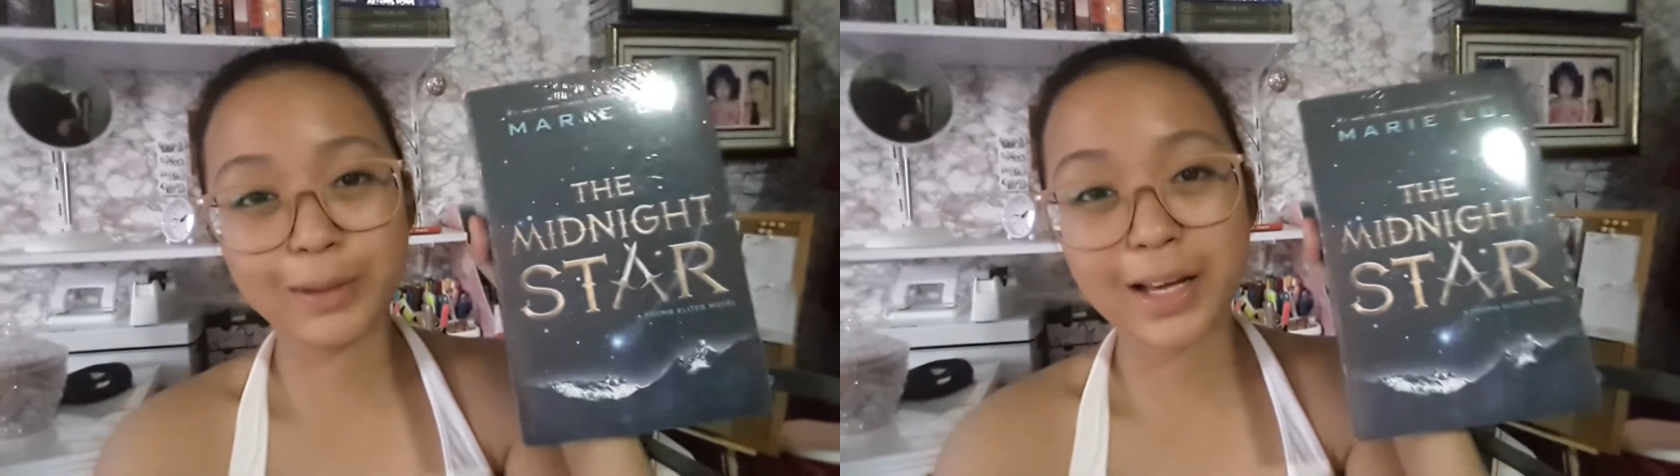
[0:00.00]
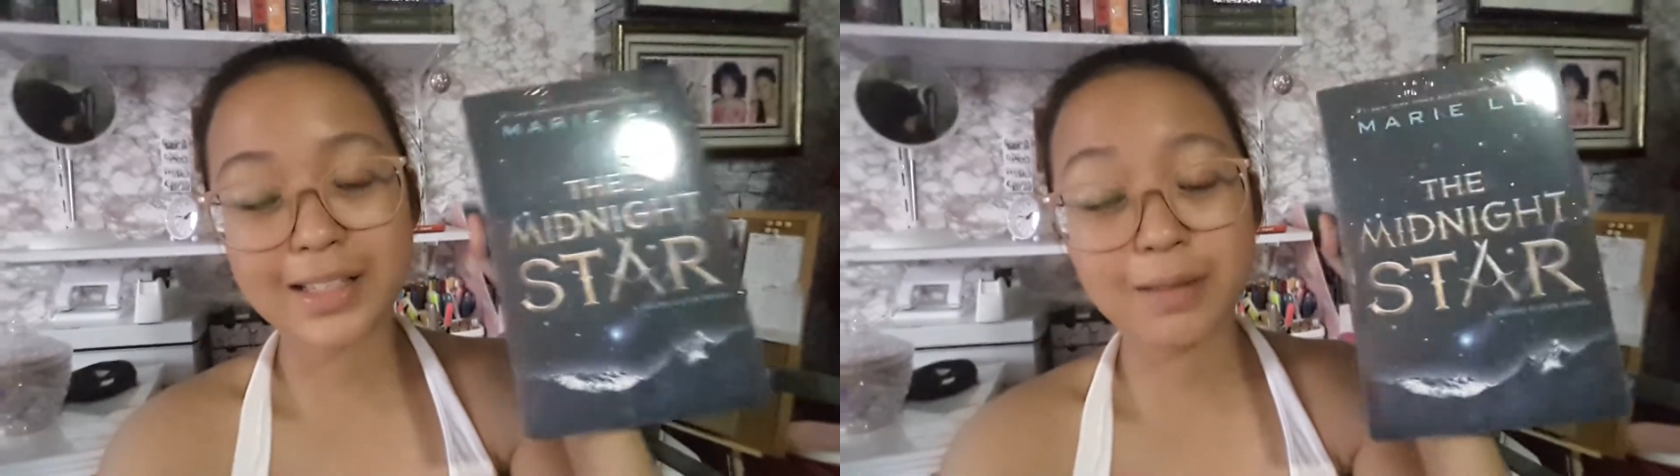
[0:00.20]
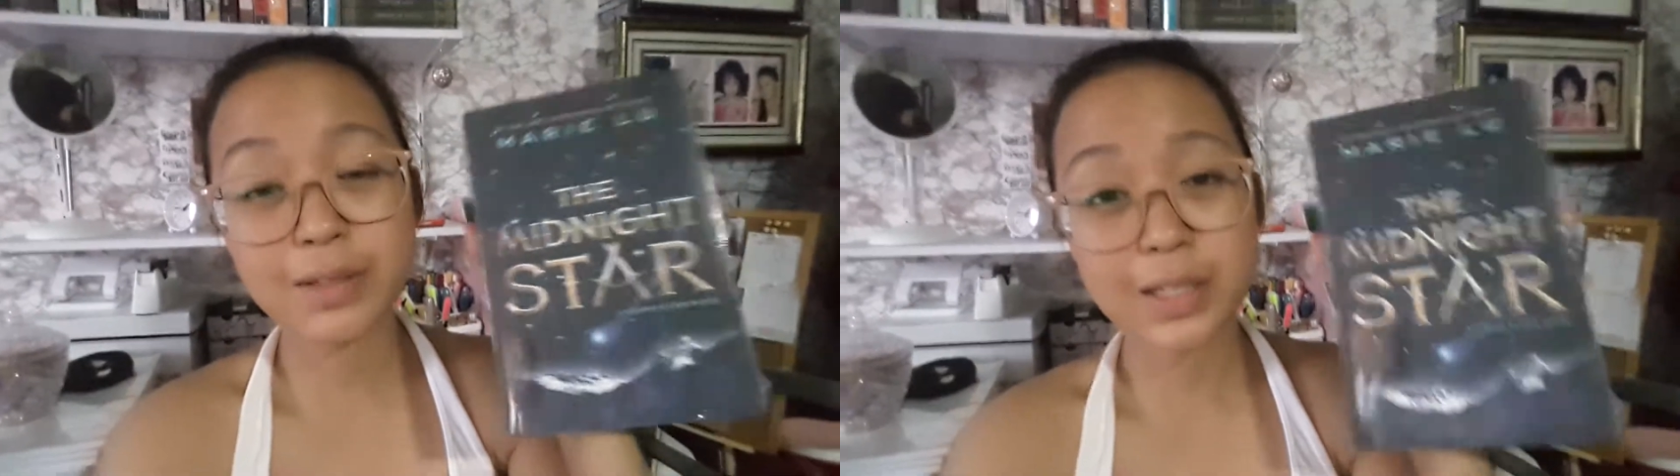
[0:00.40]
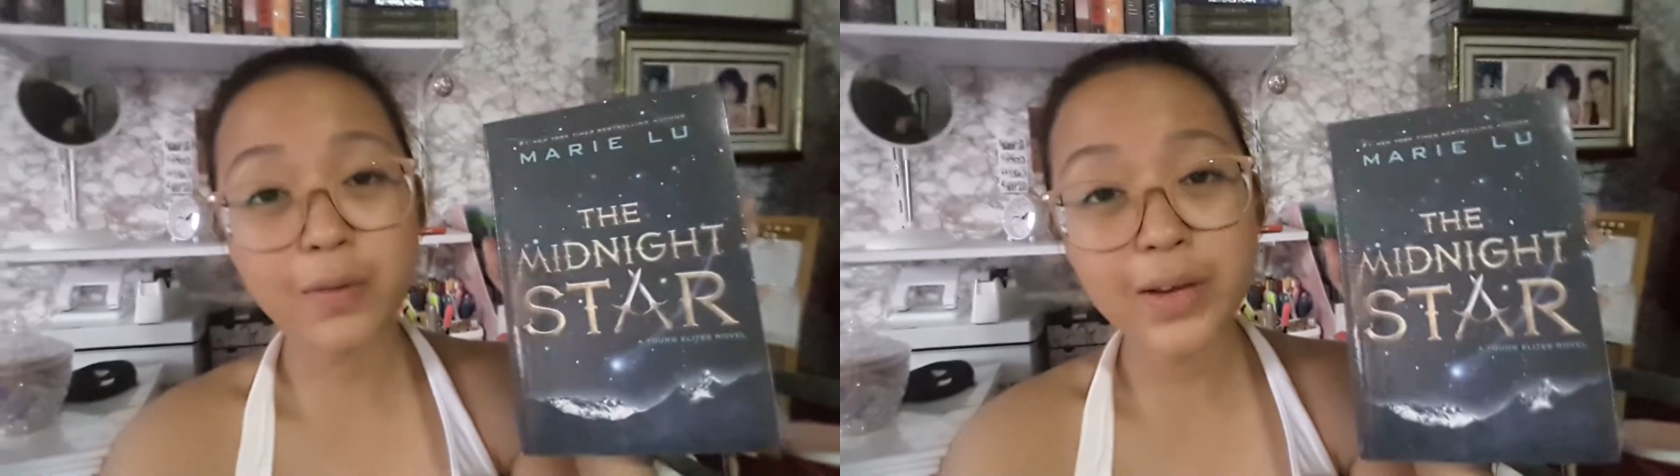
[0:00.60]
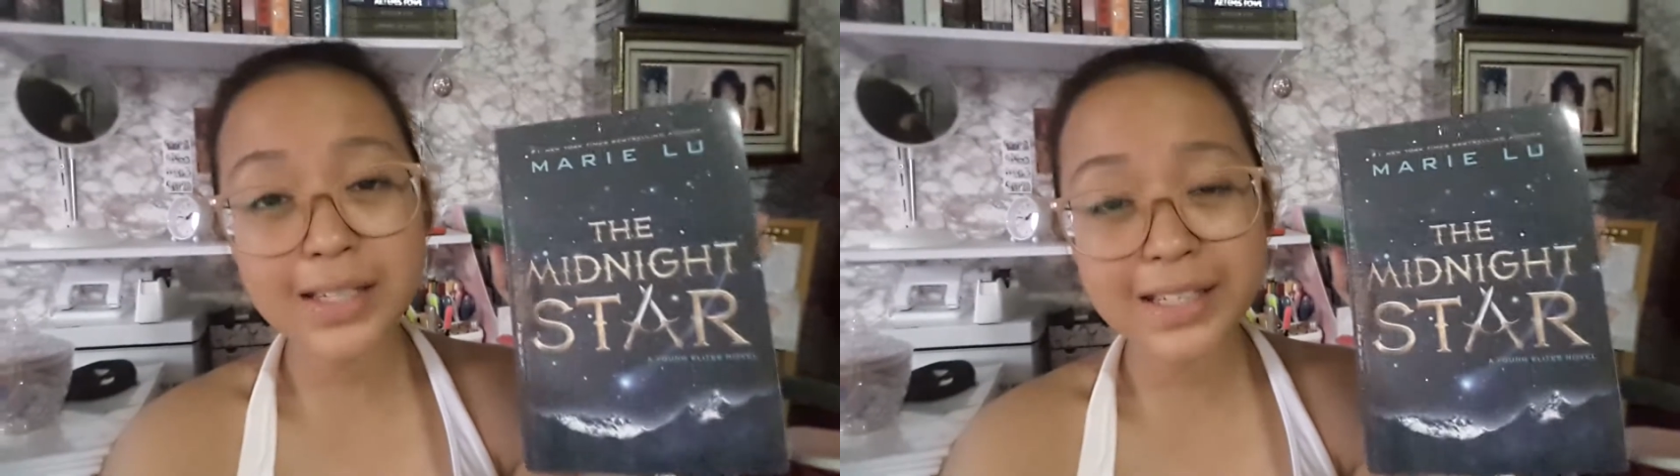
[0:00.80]
because I'm
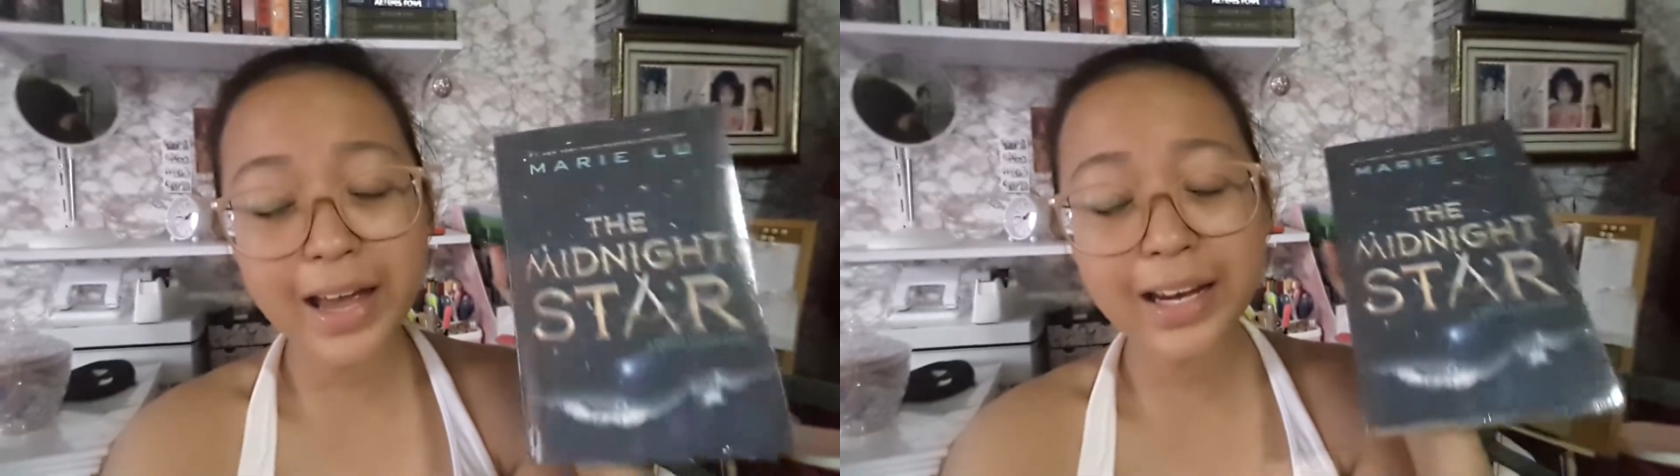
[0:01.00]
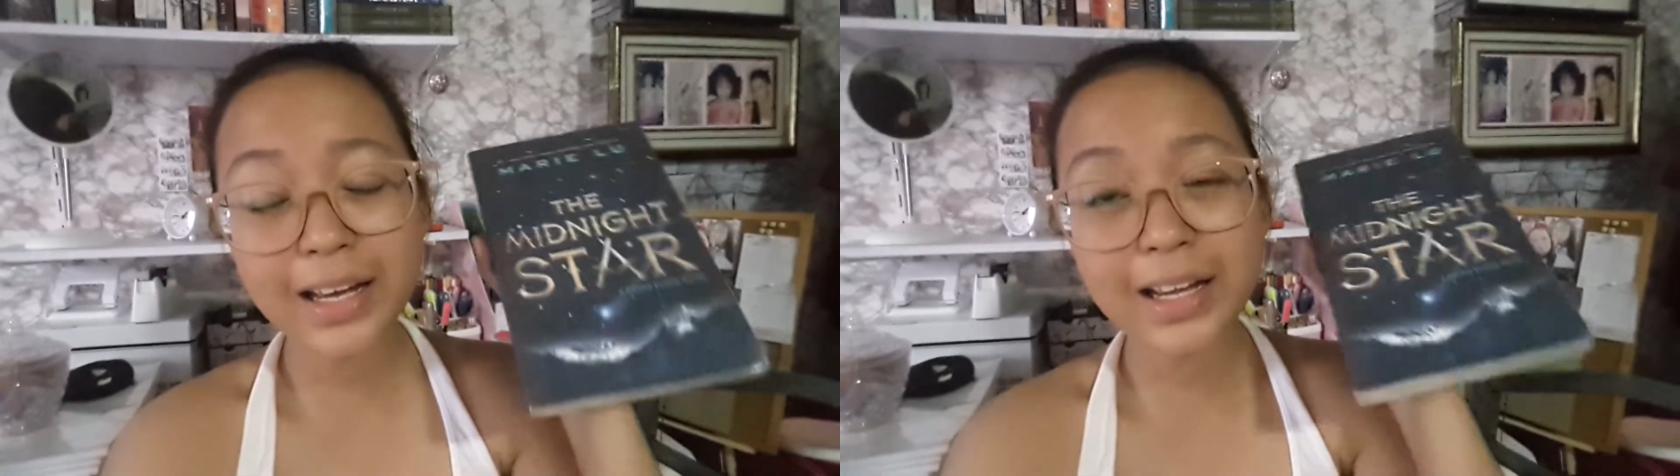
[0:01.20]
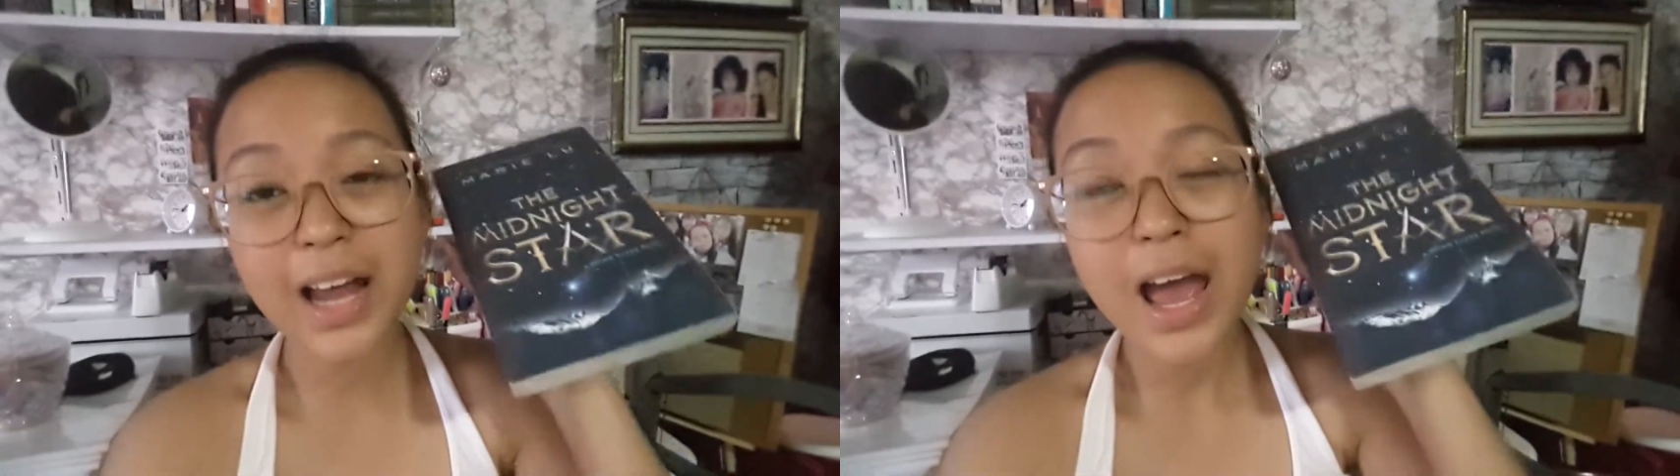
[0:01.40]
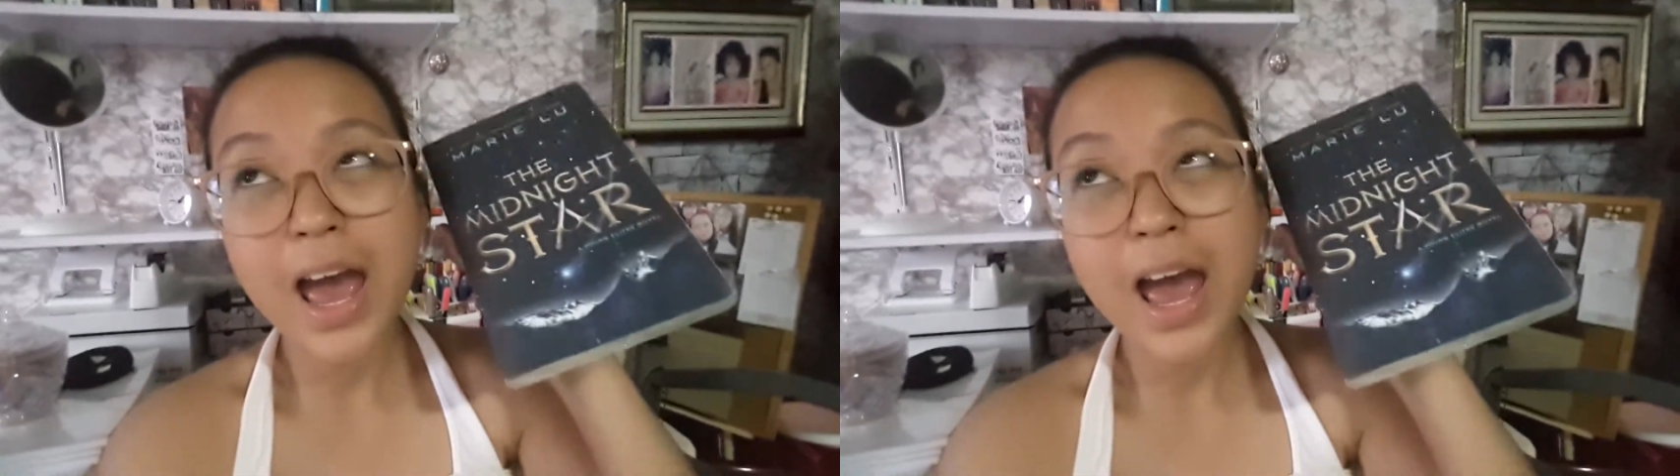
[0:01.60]
so excited,